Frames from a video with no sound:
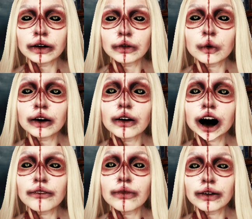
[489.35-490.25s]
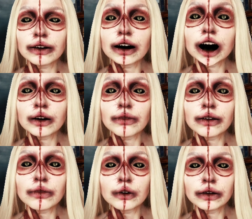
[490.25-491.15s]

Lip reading: the 2-year-old next door, having a